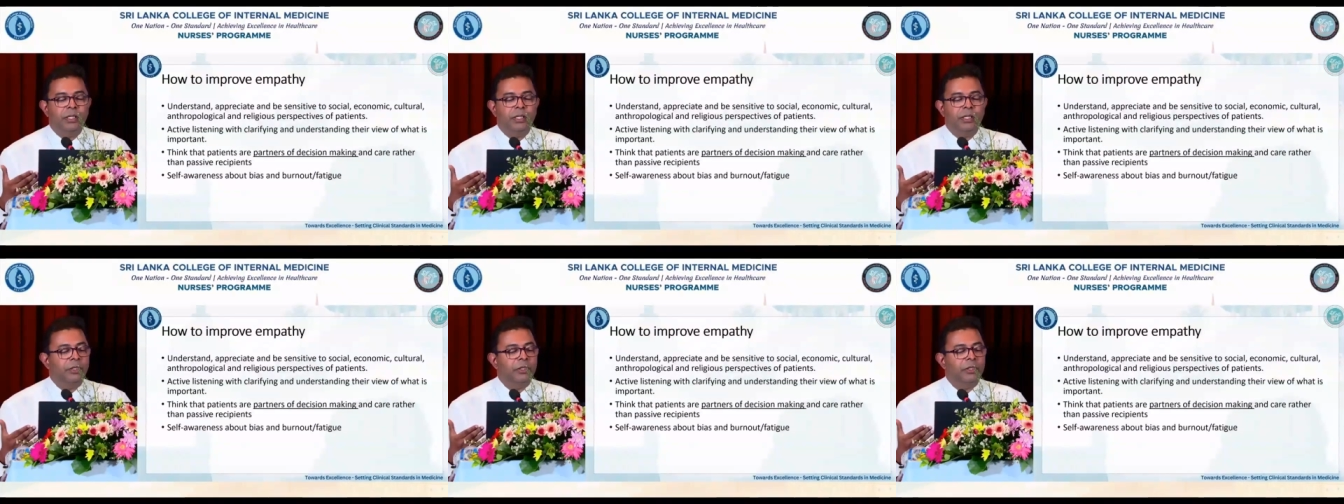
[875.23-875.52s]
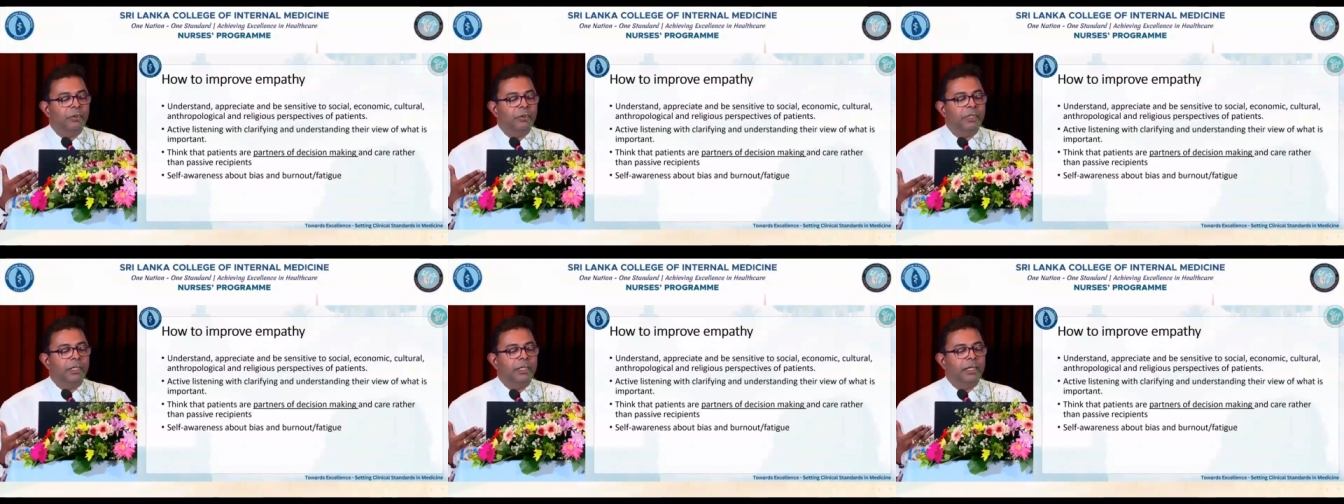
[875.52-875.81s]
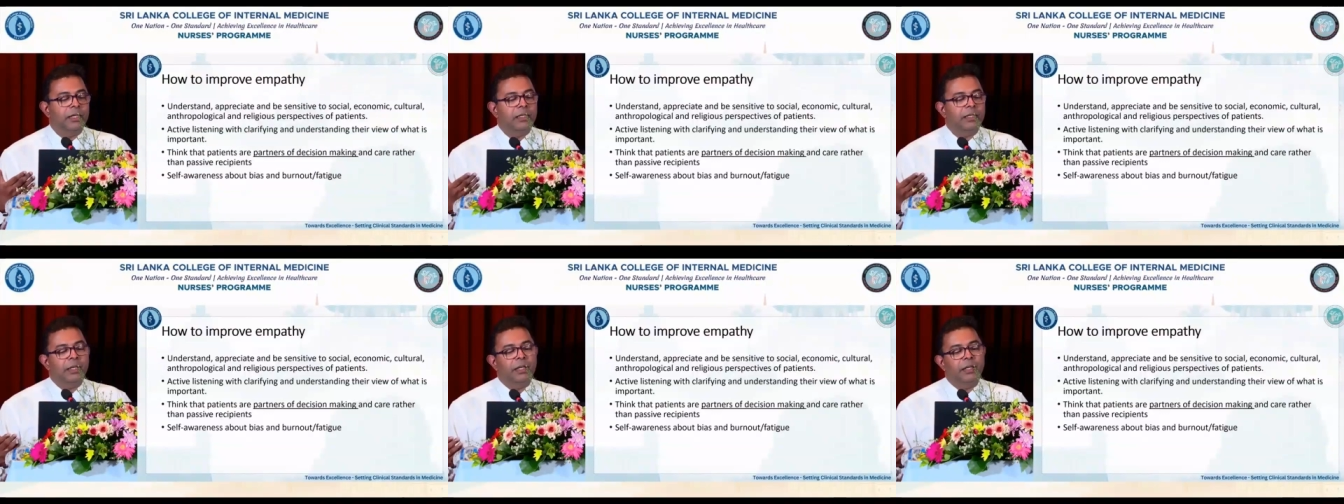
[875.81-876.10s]
economic,
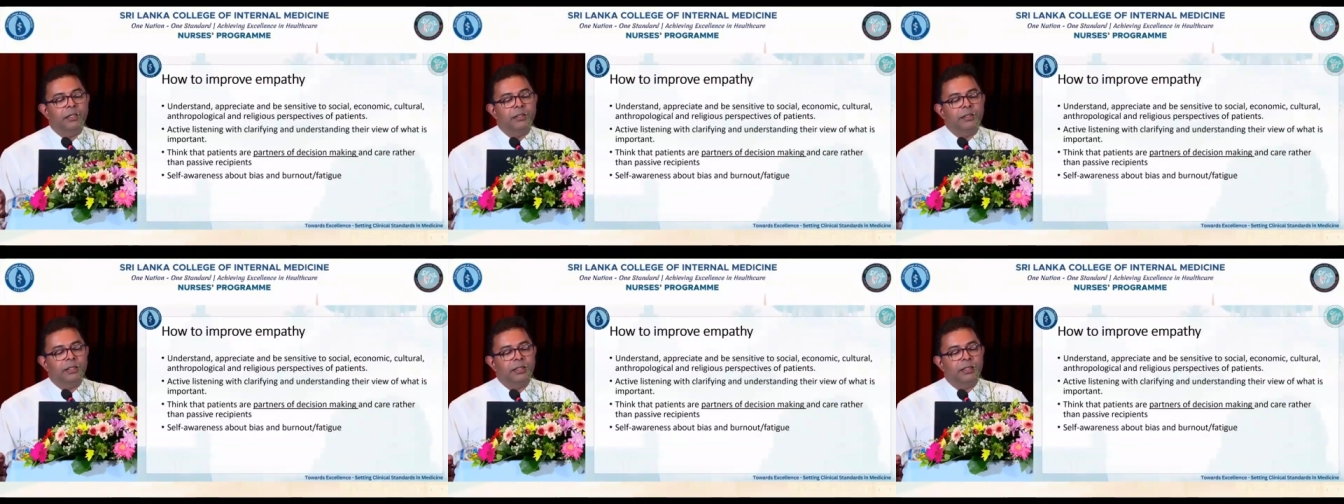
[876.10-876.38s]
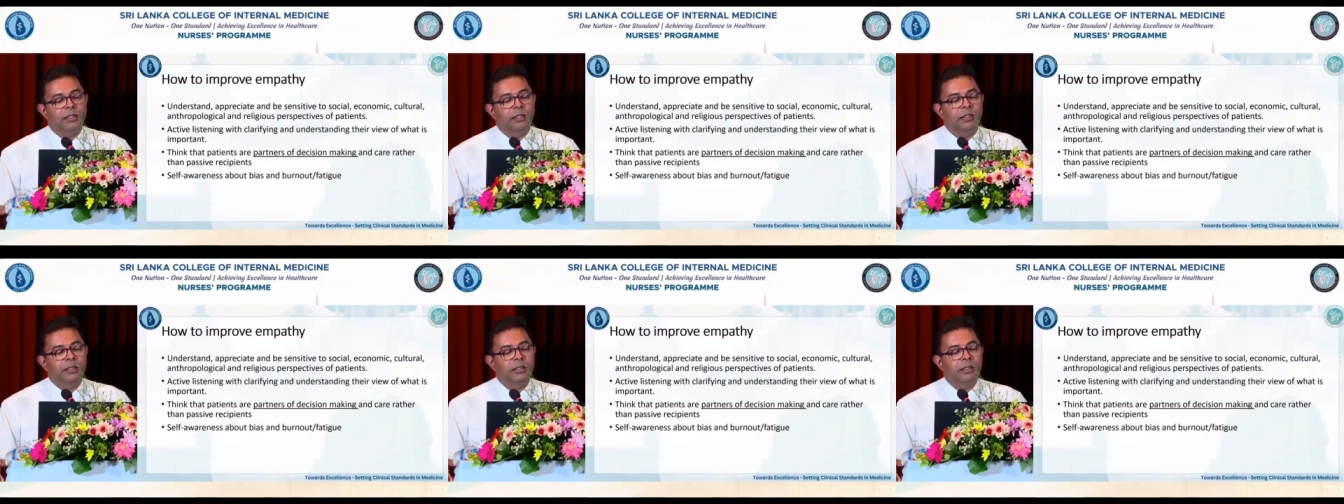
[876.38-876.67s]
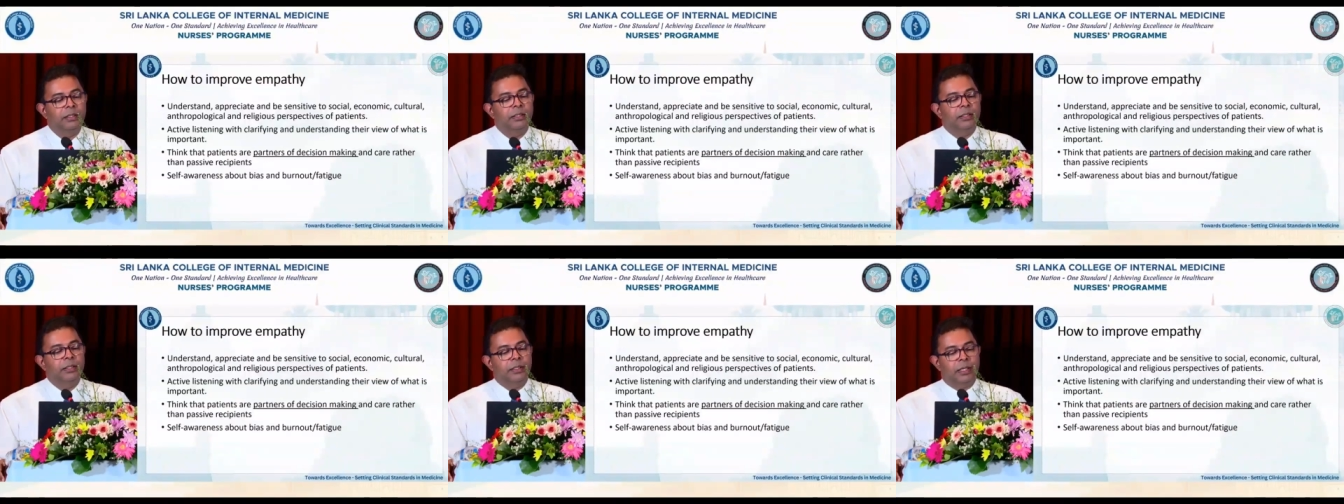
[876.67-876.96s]
and cultural,
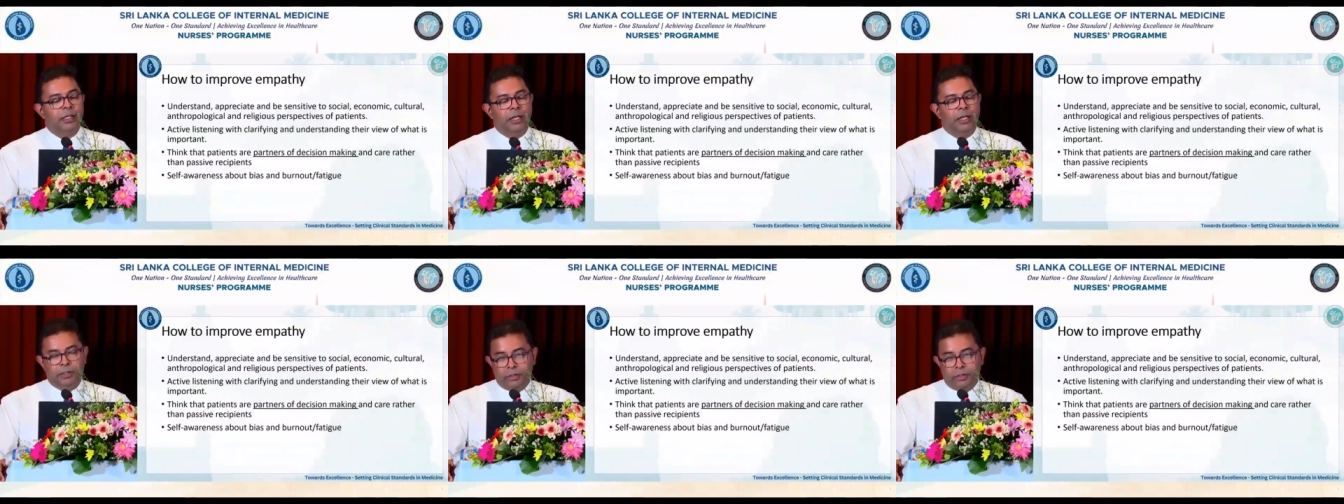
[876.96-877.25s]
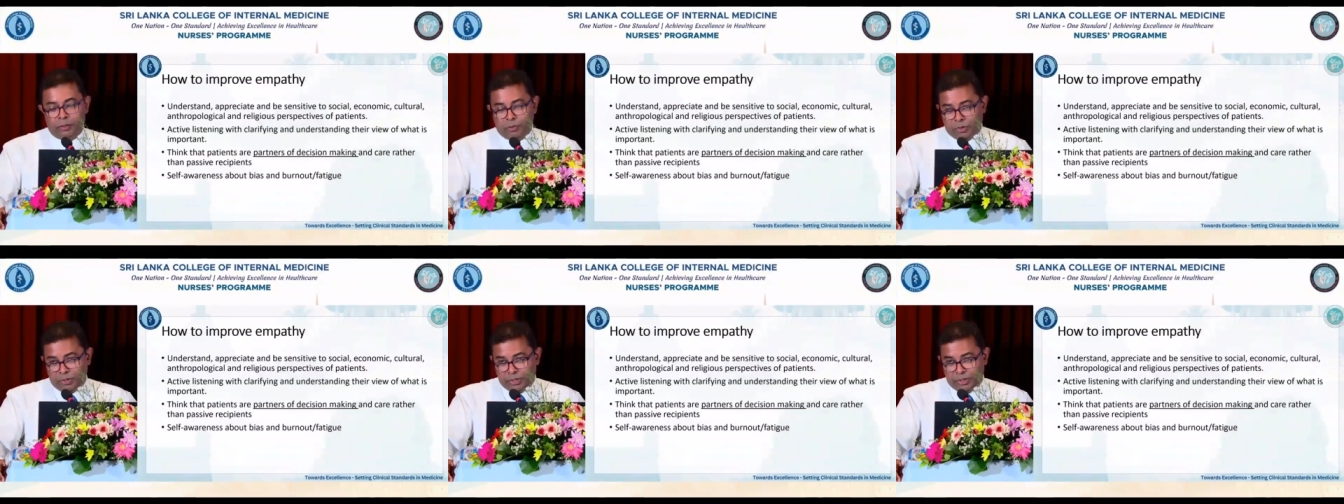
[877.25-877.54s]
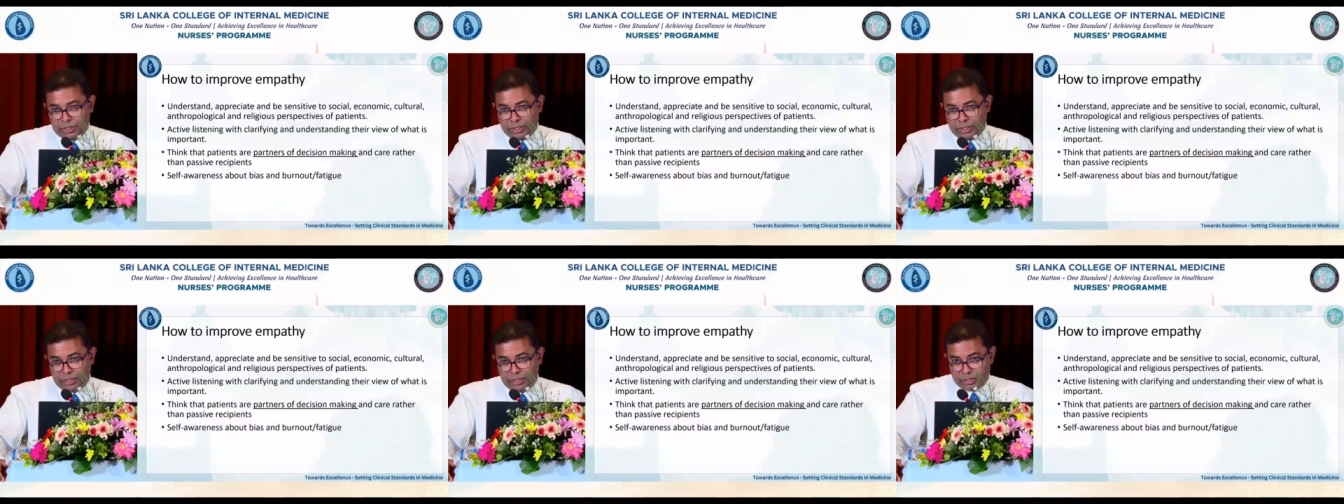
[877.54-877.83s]

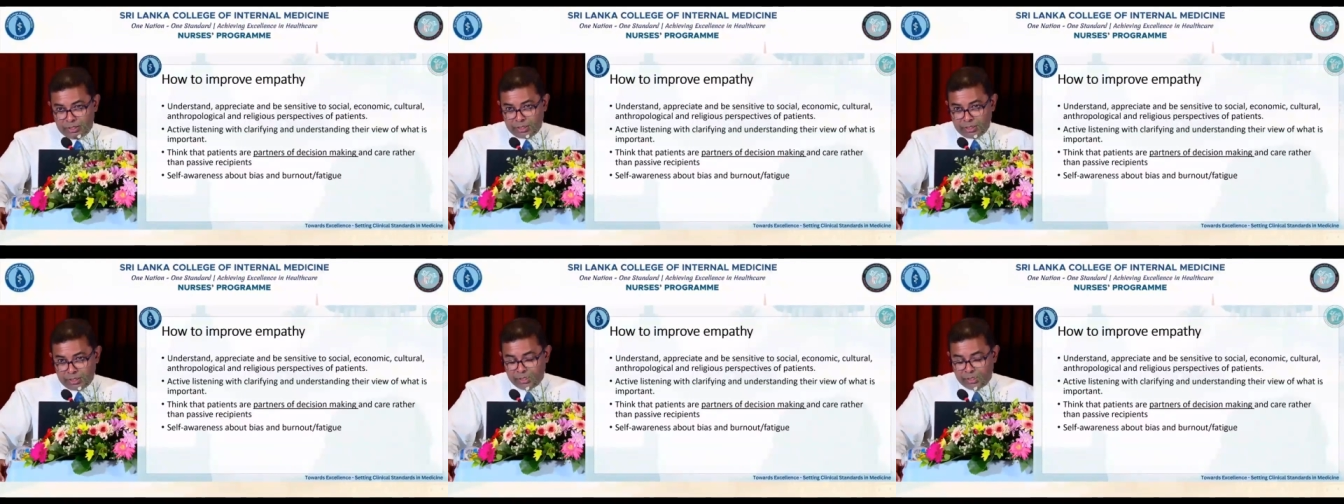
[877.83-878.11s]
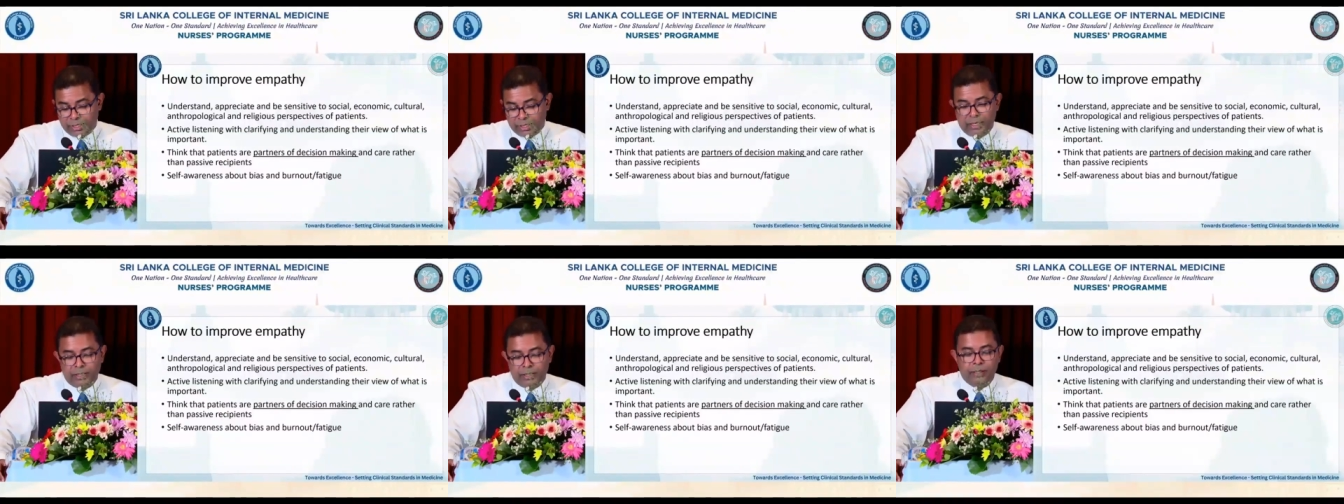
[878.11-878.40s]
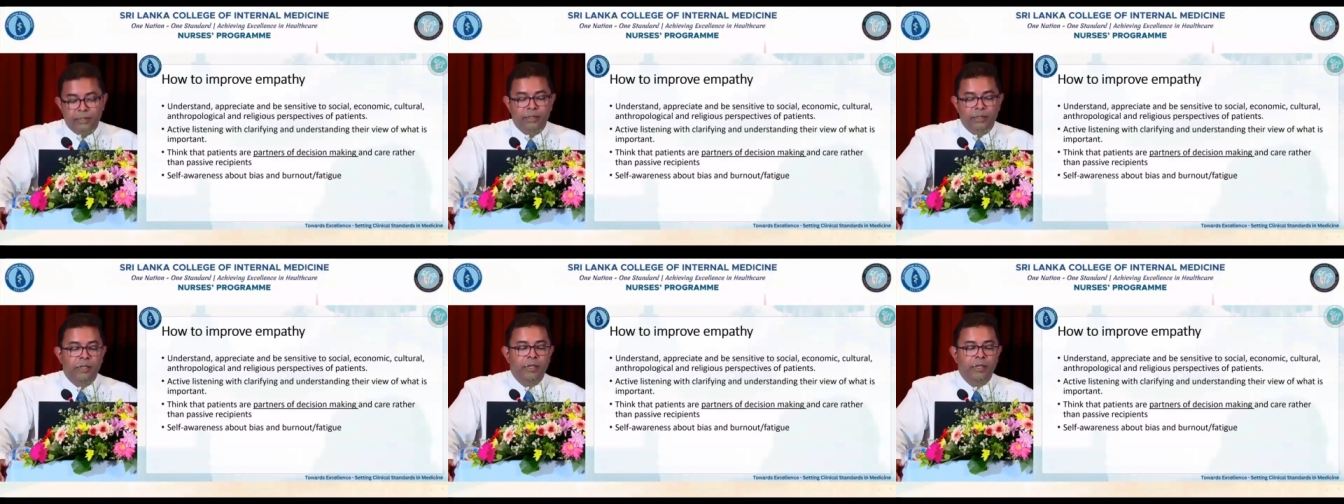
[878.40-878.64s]
anthropological, and